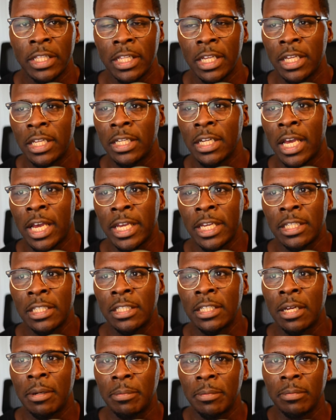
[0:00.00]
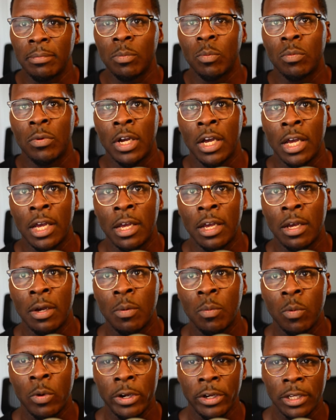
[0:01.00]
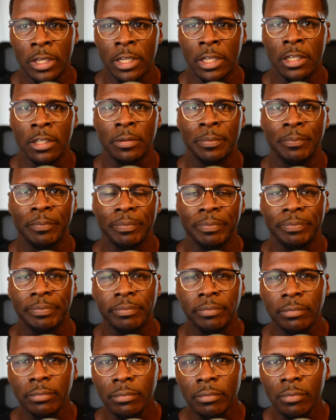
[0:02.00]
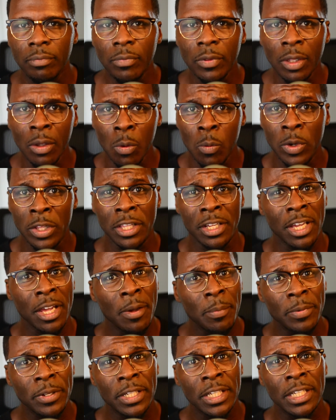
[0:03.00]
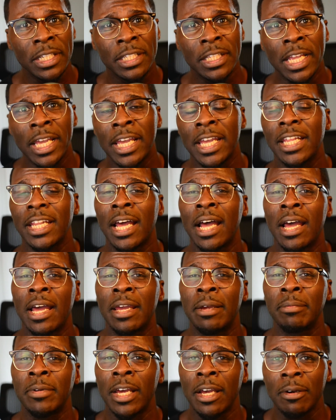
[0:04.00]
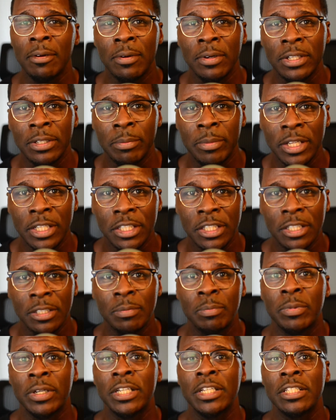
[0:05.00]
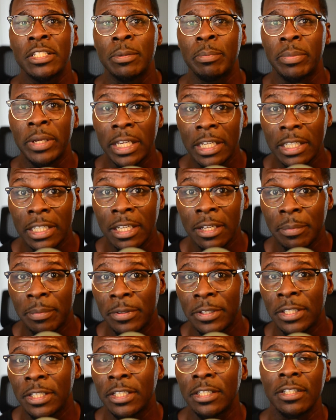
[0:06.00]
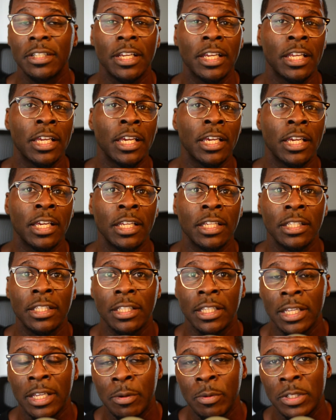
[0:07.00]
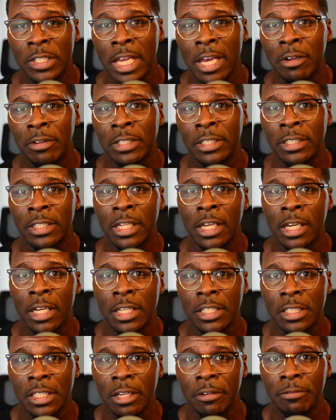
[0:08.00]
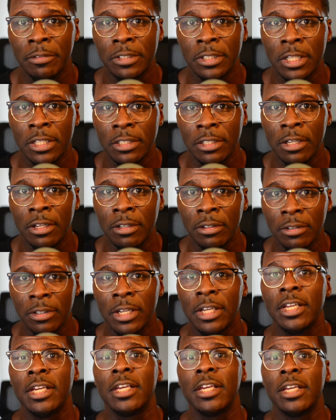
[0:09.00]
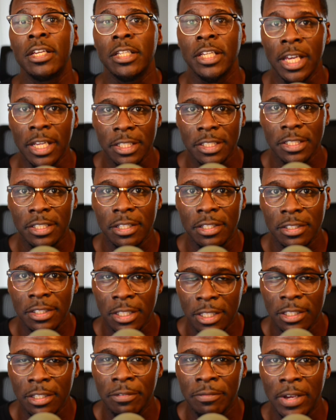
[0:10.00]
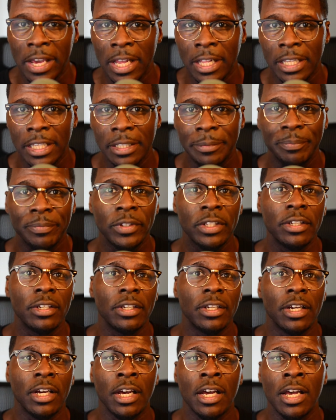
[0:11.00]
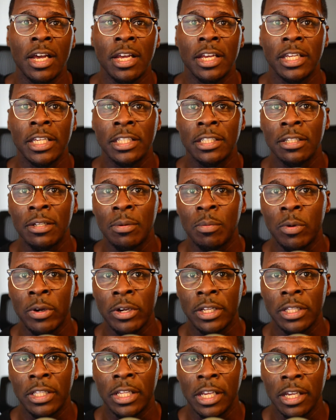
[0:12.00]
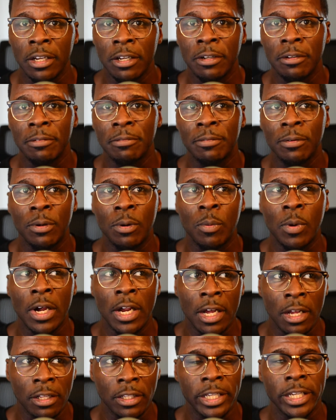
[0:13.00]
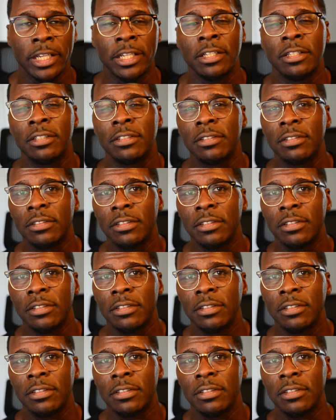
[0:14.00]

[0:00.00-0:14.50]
then I ended up working with a company that I'm not going to mention, but it's a big company, and it was out in San Francisco. Yes, Silicon Valley. Ended up working there for a while, and